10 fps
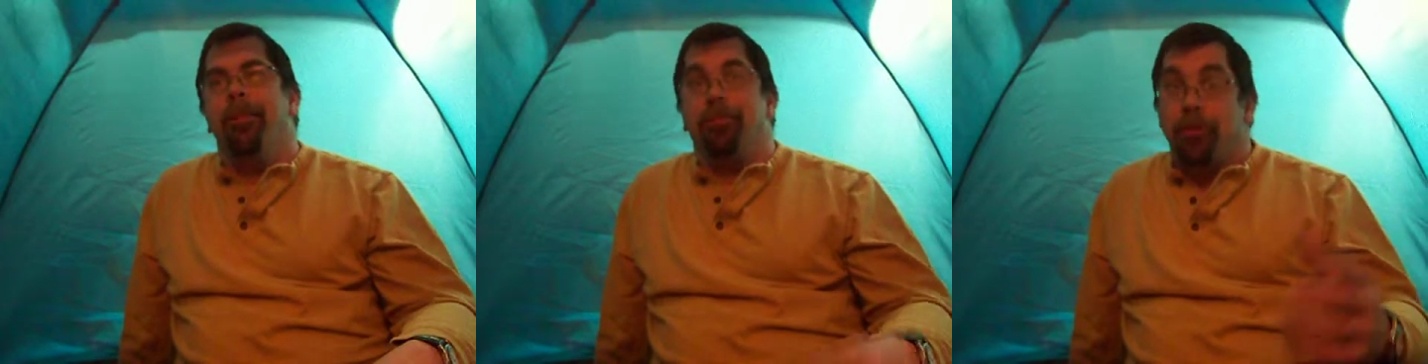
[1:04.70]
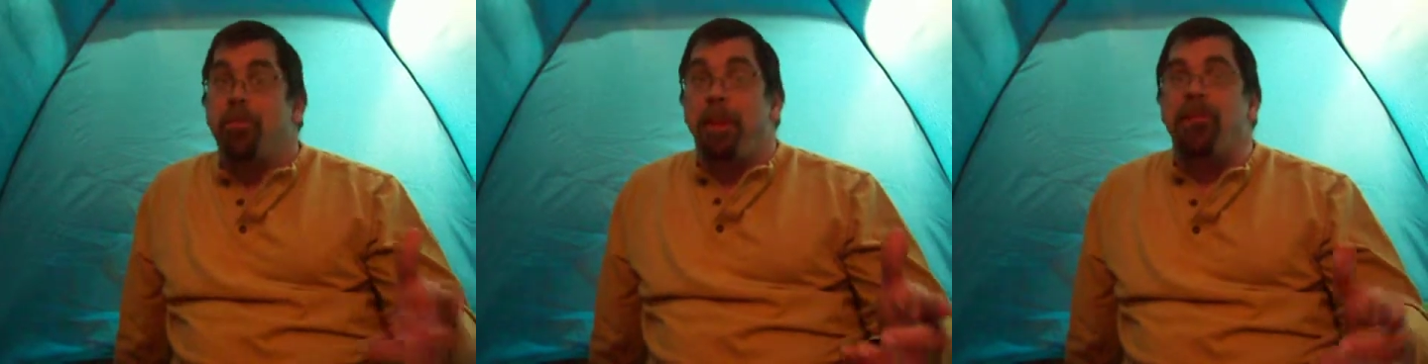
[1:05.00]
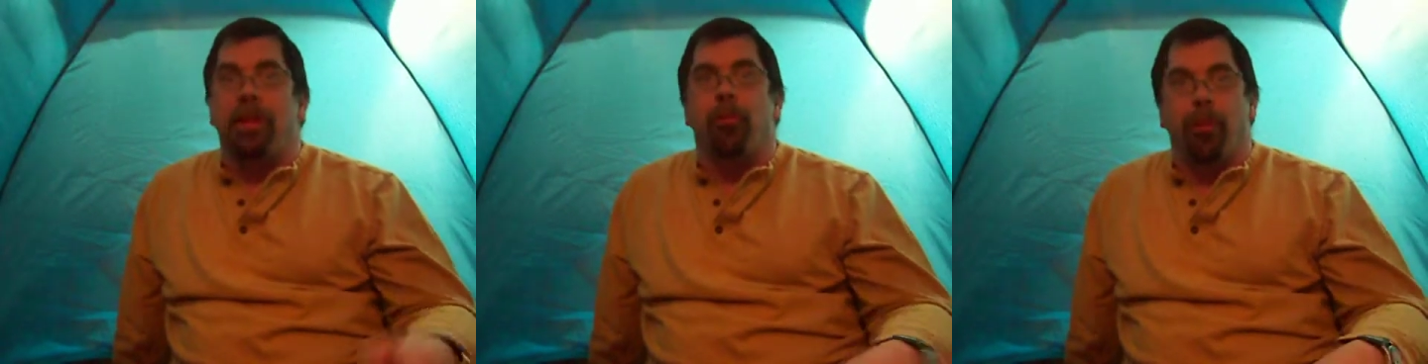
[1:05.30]

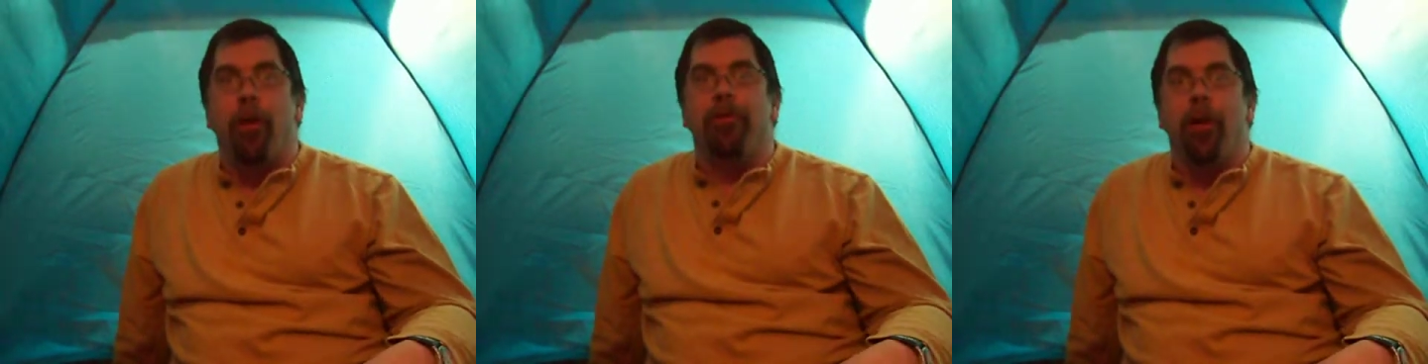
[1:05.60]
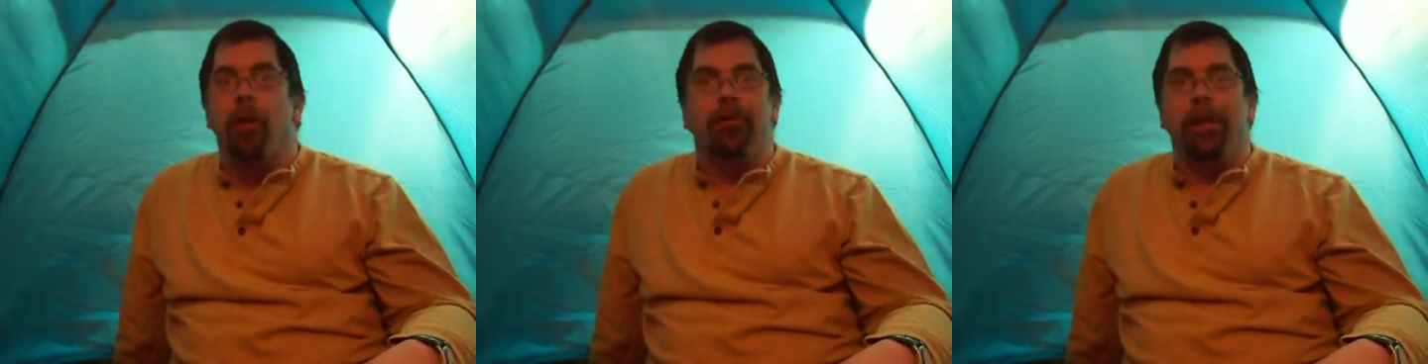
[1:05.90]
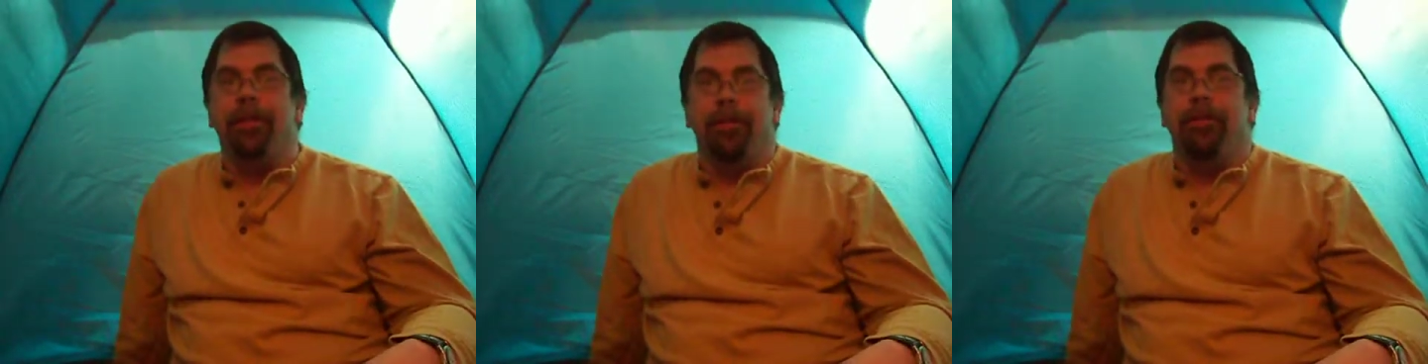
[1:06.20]
Especially because Ralph knows
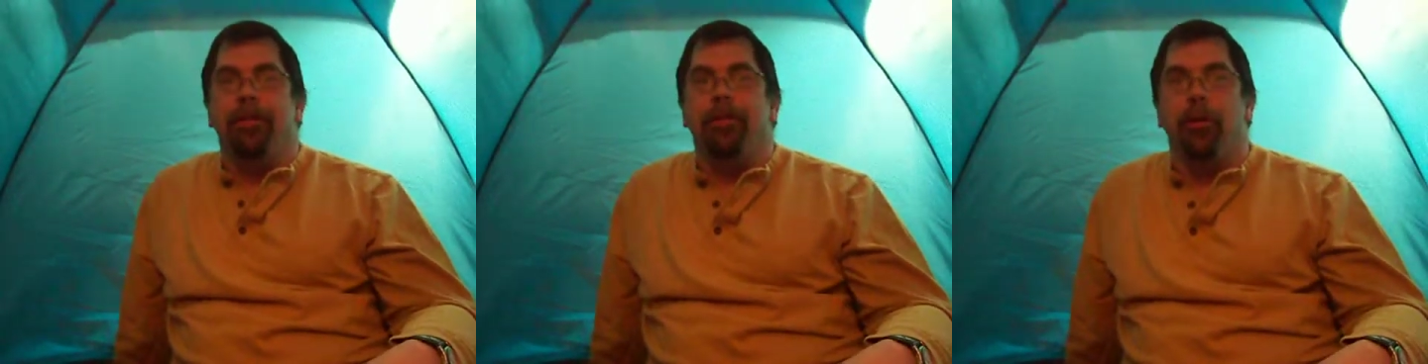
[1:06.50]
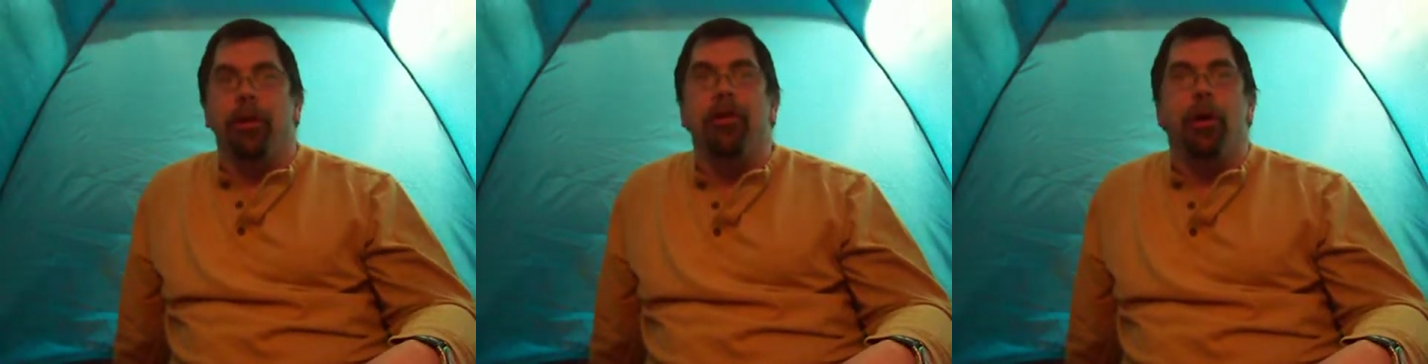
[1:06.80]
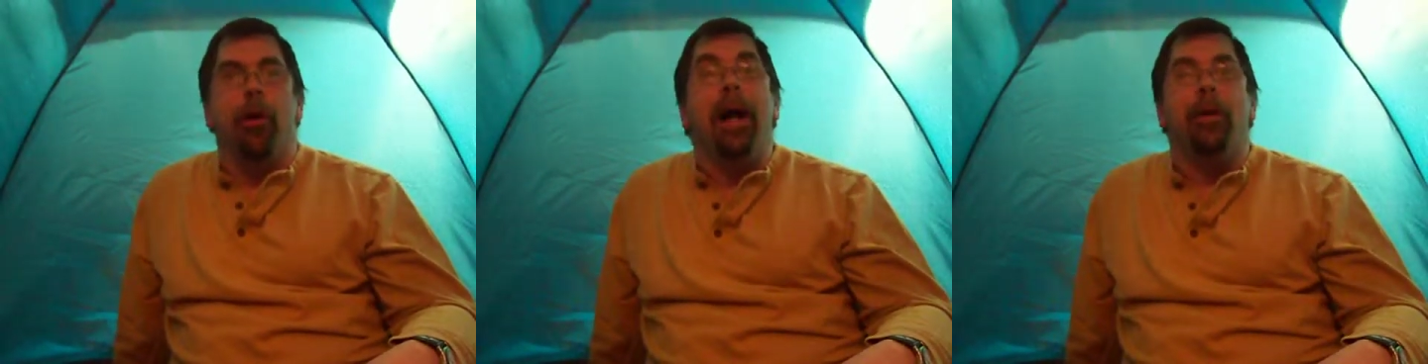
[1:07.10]
that there is
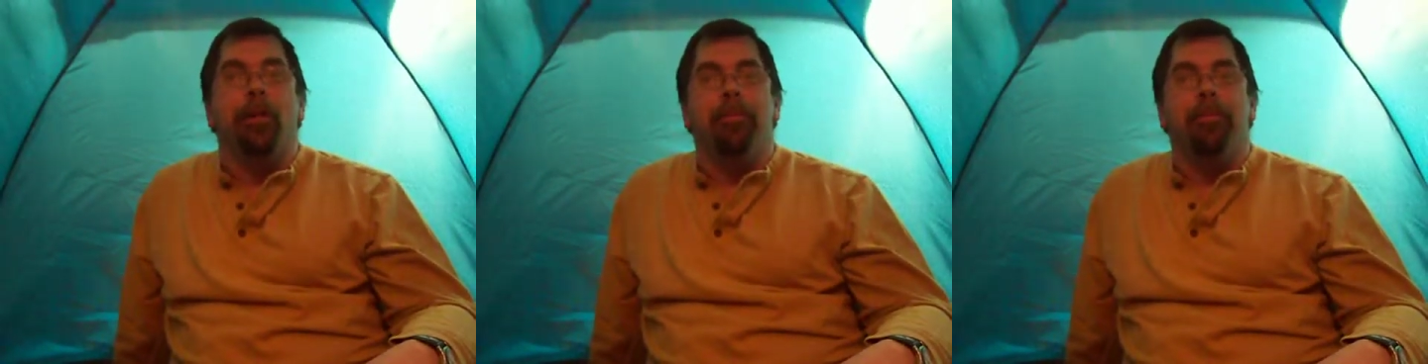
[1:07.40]
no idol.